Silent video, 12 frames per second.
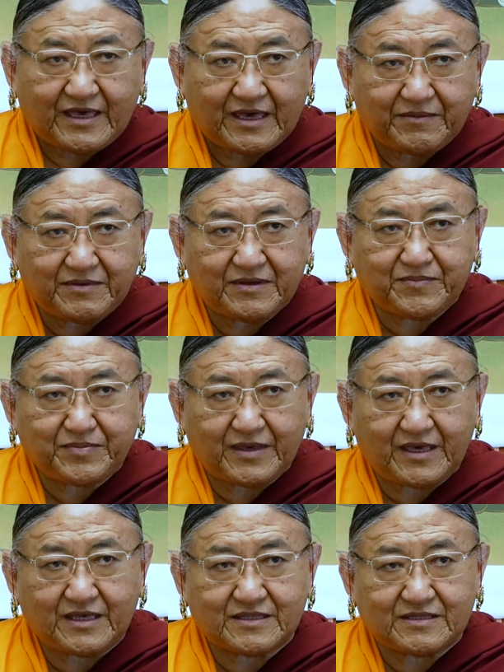having
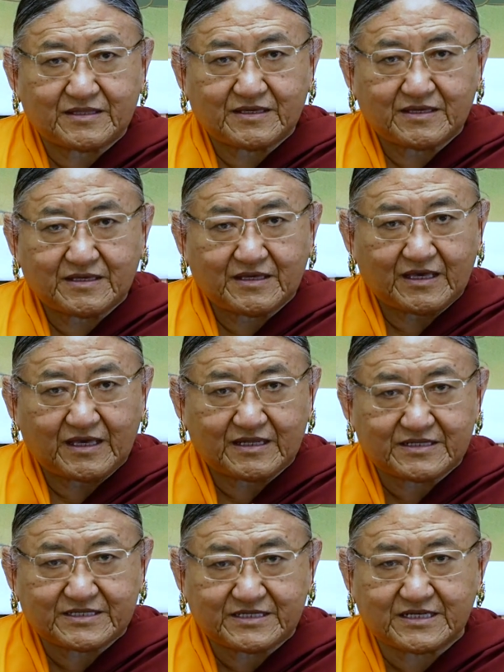pain
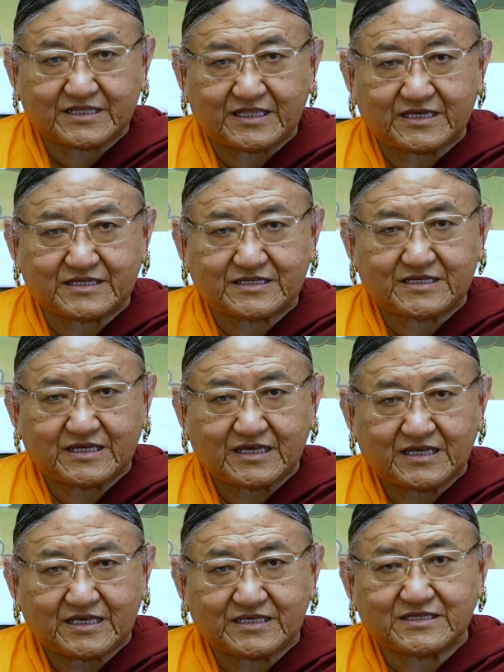and sickness
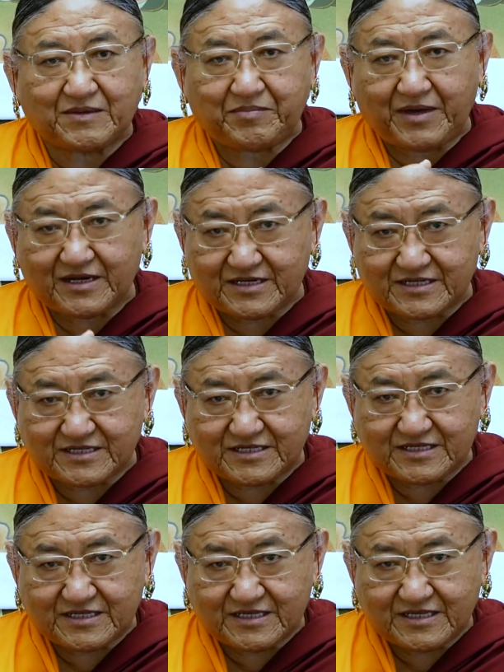is a
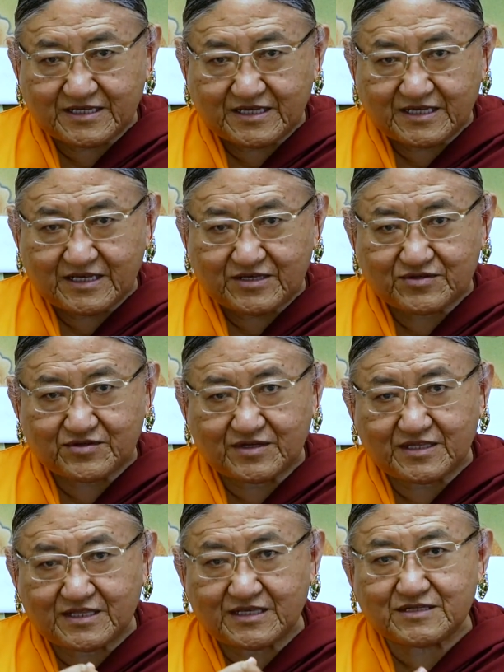practice. So
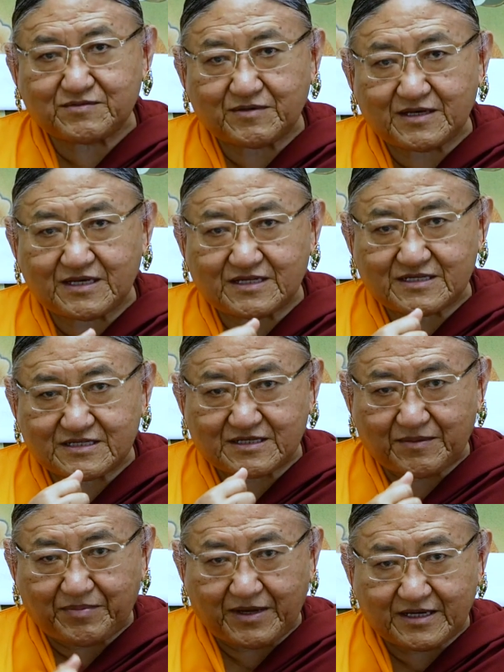in this way it is
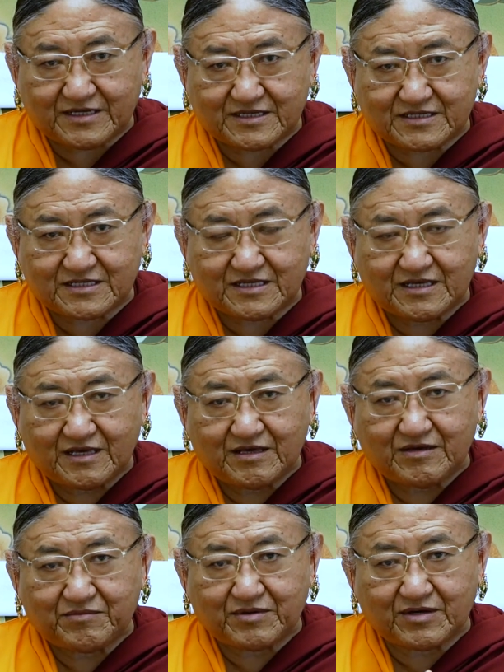a practice,
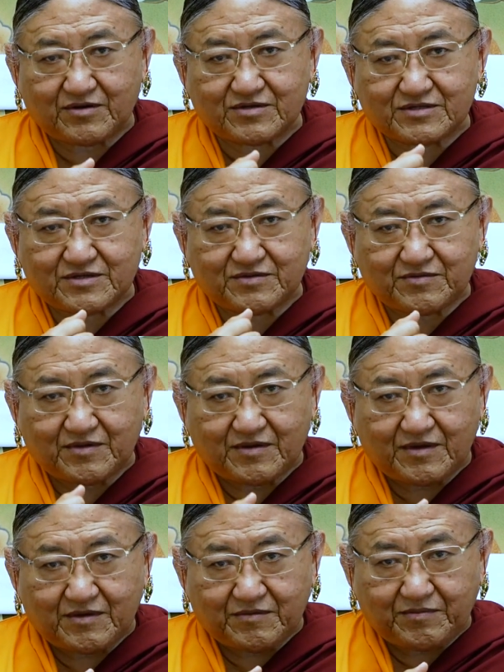because
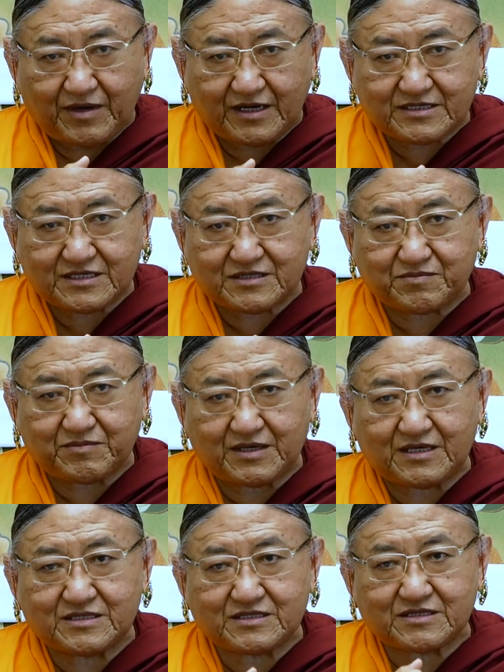practice
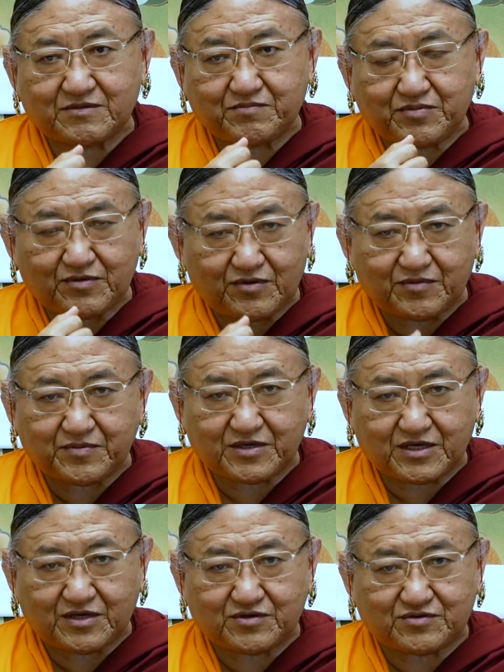means
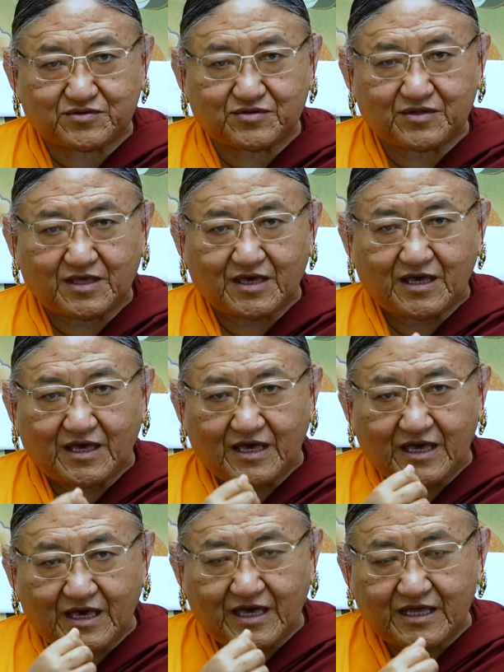purification,
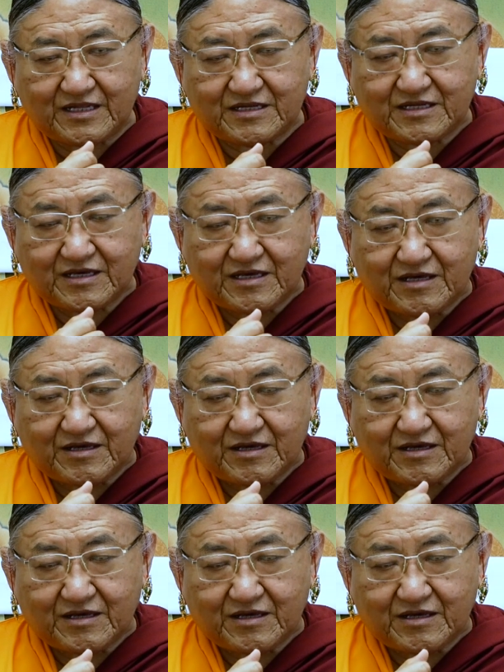and